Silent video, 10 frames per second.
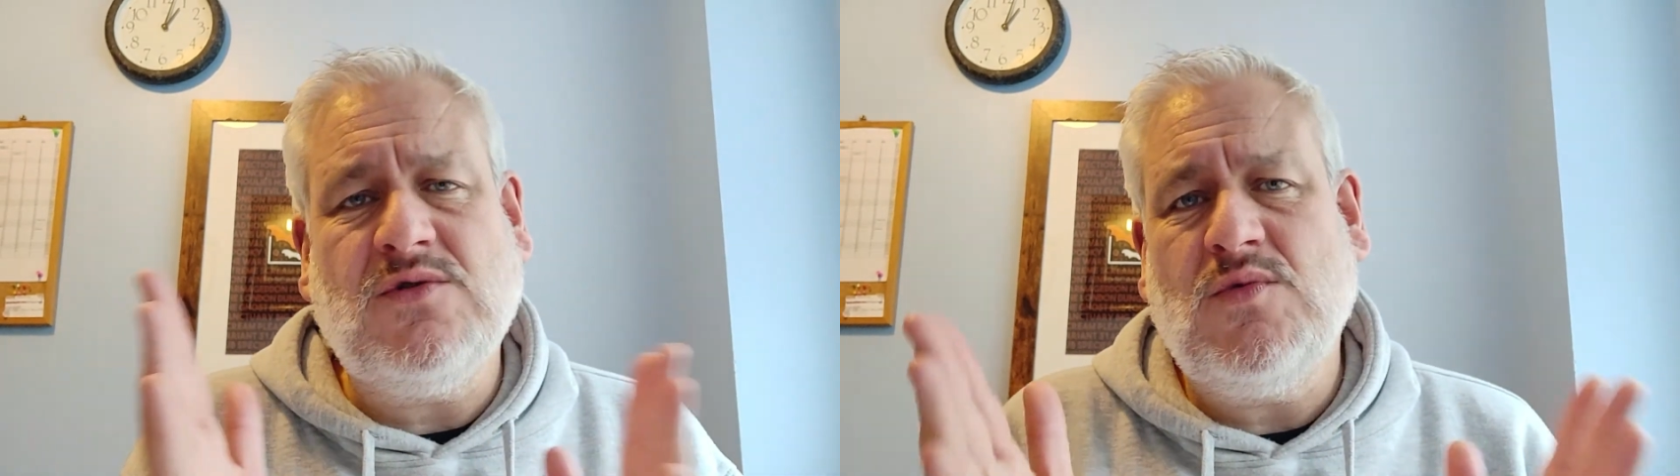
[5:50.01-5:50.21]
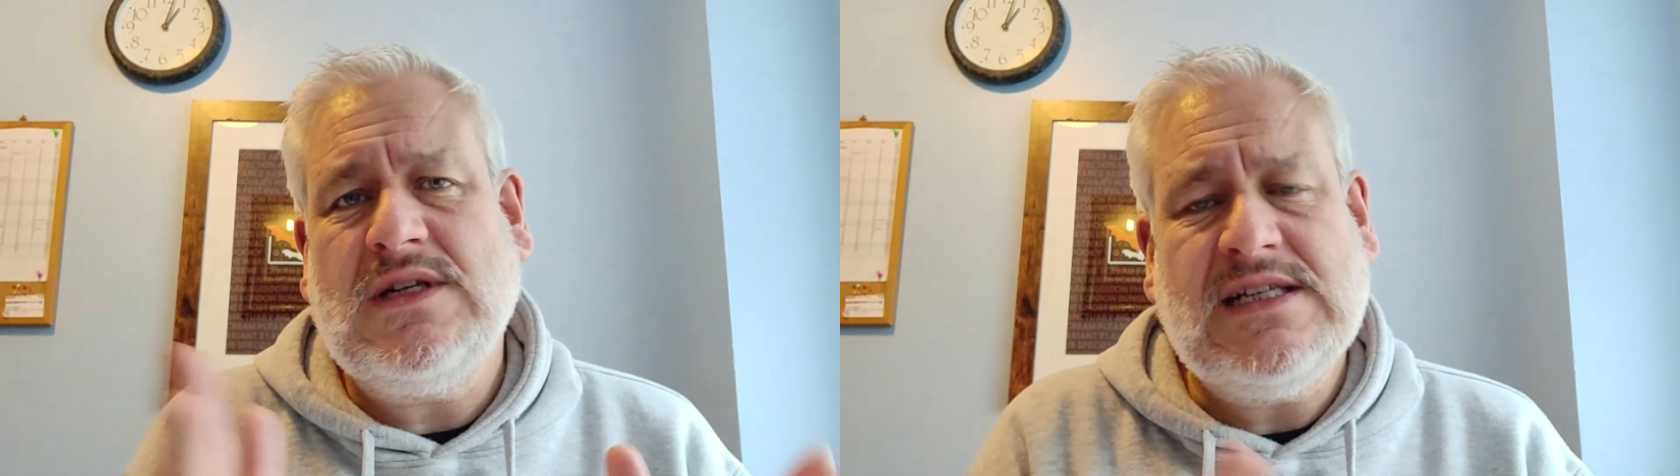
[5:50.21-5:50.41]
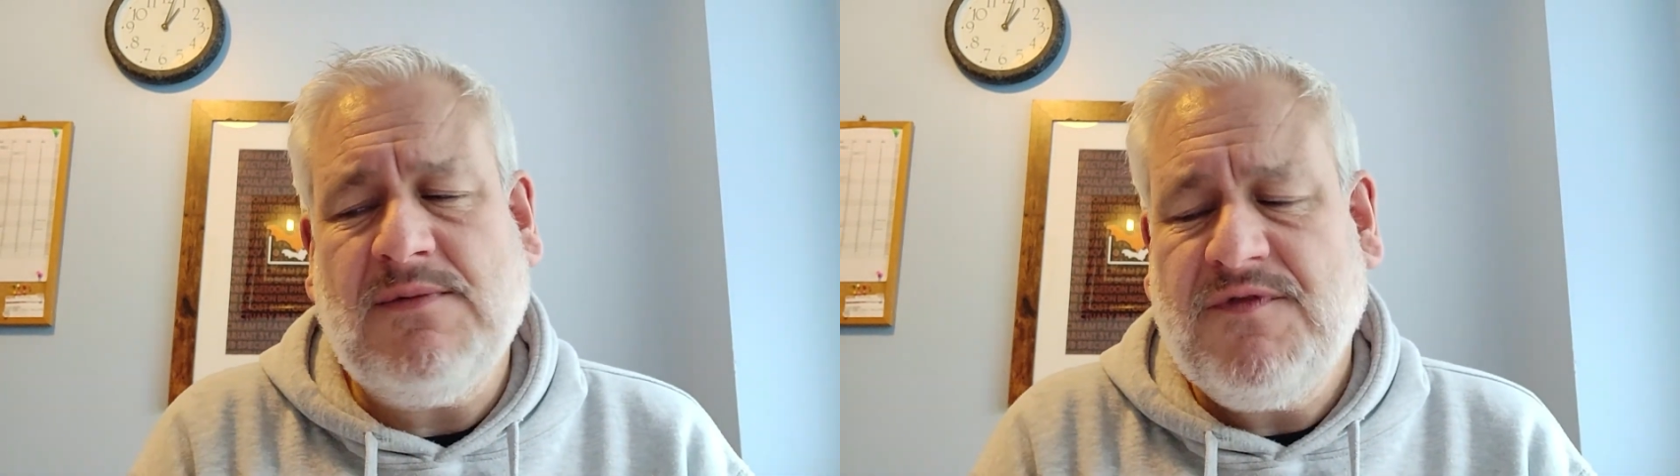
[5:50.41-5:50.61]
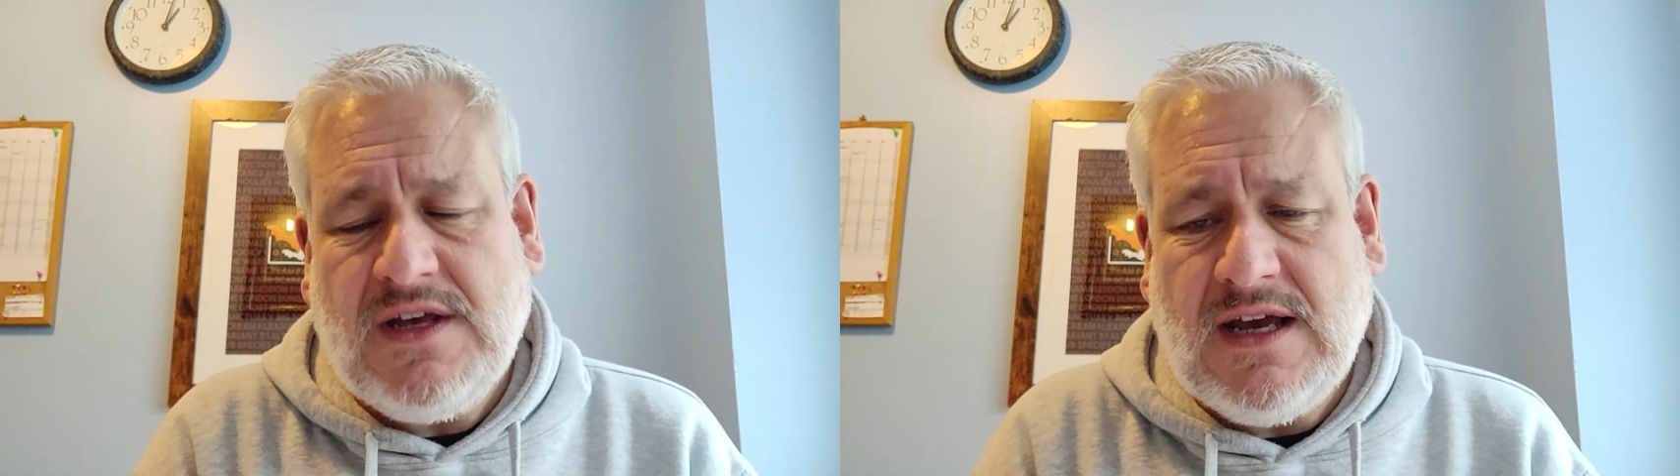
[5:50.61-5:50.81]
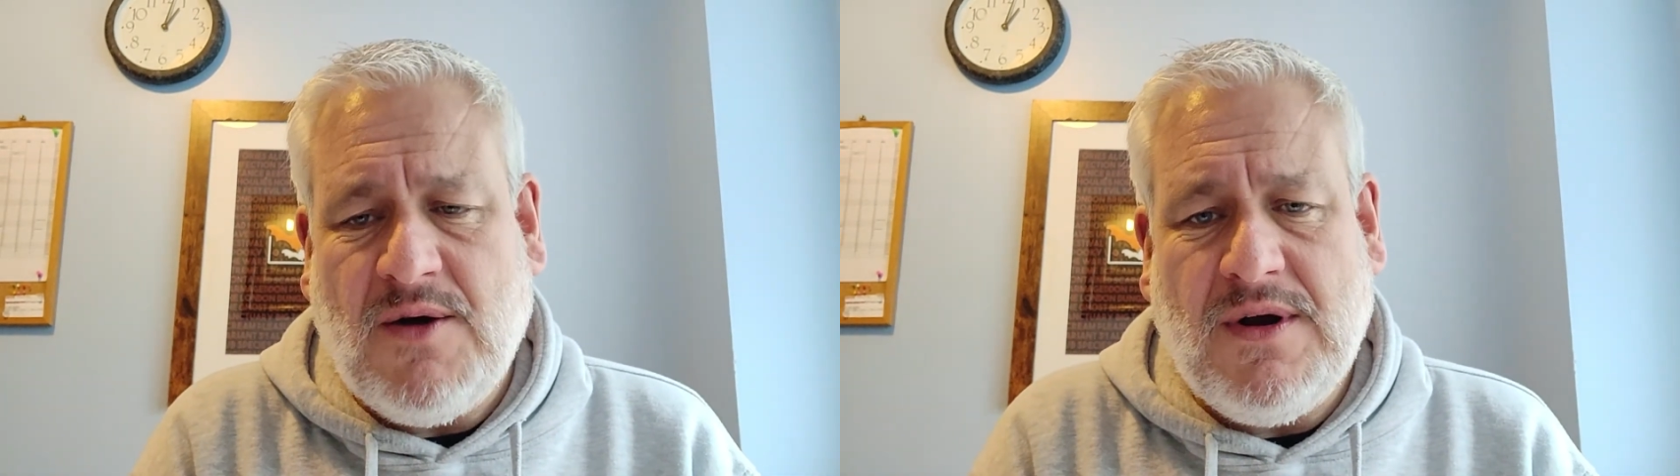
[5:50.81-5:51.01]
There's always
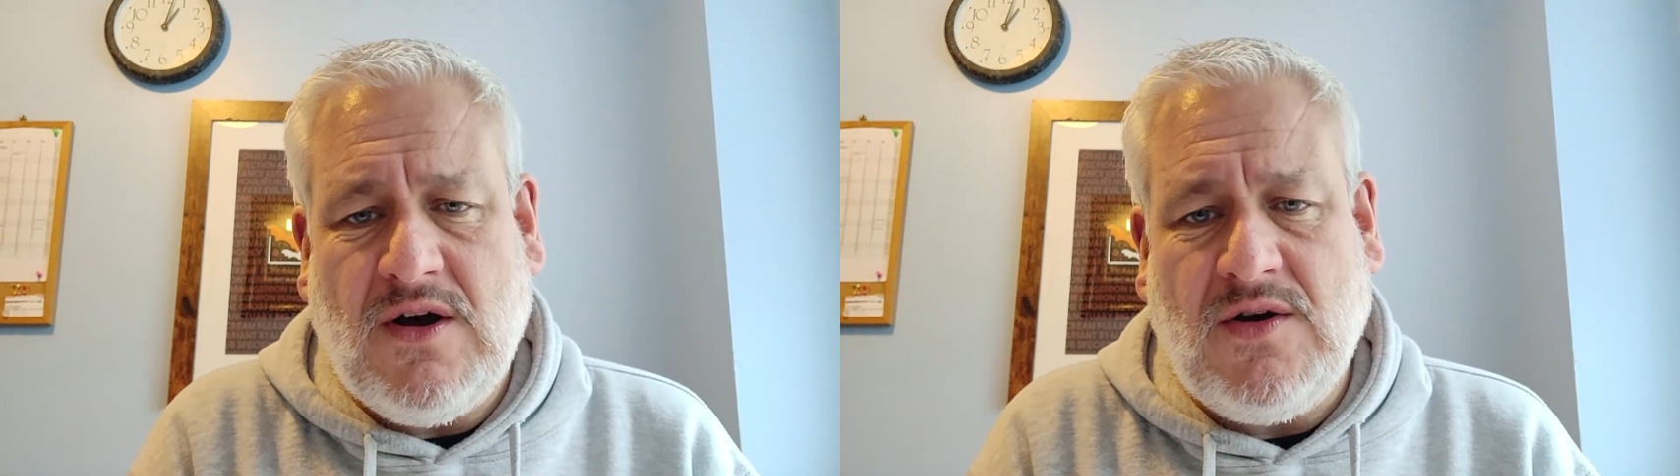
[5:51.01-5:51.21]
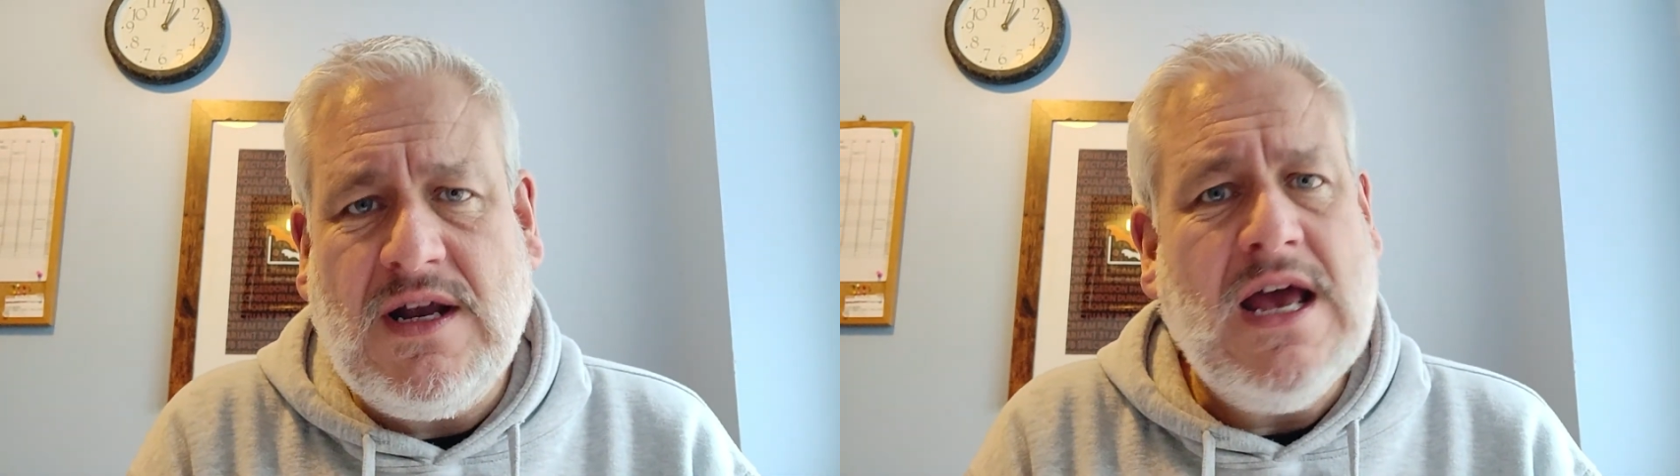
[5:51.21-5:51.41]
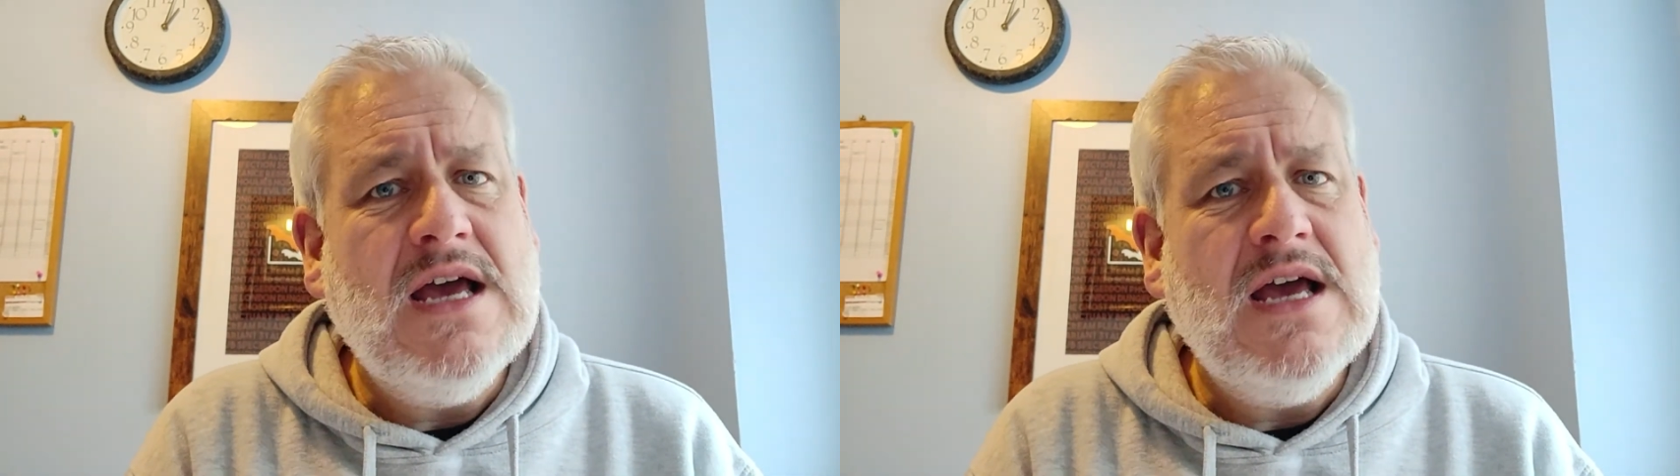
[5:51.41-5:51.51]
something going on.